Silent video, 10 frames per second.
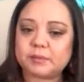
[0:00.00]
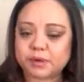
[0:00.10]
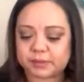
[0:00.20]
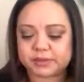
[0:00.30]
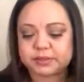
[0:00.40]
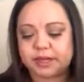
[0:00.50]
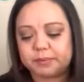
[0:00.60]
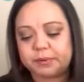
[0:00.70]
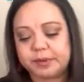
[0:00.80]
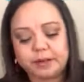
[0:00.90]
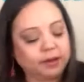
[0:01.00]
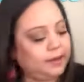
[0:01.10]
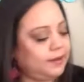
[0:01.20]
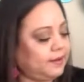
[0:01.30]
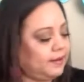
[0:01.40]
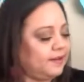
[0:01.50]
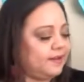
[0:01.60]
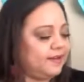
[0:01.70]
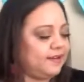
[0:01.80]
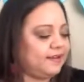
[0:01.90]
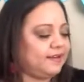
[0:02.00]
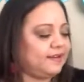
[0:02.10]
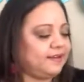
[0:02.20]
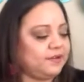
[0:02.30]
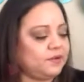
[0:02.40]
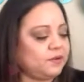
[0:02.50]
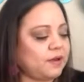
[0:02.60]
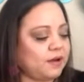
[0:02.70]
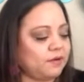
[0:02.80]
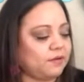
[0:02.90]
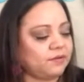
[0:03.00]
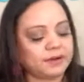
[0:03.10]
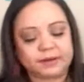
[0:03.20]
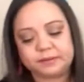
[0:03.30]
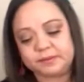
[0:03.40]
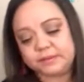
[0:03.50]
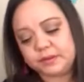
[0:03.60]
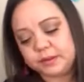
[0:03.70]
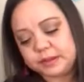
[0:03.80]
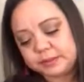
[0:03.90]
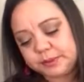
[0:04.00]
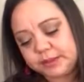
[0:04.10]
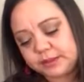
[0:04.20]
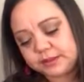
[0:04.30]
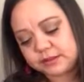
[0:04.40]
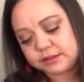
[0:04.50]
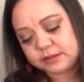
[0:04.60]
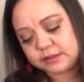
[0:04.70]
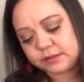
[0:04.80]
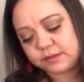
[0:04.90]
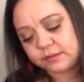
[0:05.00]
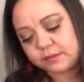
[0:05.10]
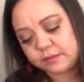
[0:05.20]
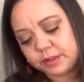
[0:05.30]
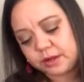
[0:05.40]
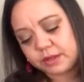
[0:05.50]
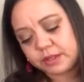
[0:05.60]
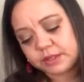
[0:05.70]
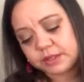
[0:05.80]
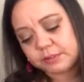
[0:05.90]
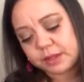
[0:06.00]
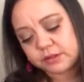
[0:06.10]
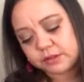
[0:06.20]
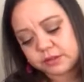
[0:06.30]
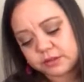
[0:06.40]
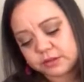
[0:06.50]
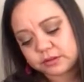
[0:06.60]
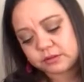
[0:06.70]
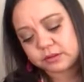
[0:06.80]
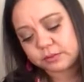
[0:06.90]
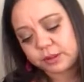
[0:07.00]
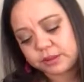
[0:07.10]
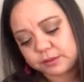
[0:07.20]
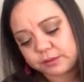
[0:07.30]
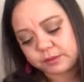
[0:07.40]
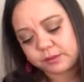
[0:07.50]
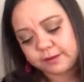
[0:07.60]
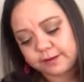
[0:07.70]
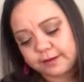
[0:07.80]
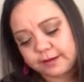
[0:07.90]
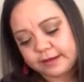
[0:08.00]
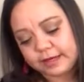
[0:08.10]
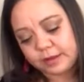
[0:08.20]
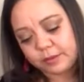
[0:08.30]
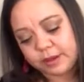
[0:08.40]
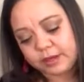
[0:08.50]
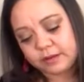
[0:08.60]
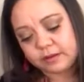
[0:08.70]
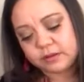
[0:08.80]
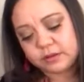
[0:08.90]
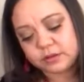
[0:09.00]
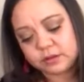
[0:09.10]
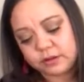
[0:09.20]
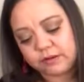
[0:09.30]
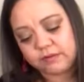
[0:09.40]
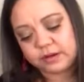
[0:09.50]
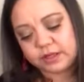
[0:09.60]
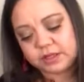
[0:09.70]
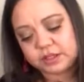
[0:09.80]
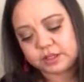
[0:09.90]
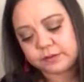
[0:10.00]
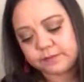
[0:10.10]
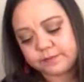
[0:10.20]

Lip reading: promise that, but you know how USPS is. So, but I'll get it shipped out to you as soon as possible. Anyway, and you can store it for next year.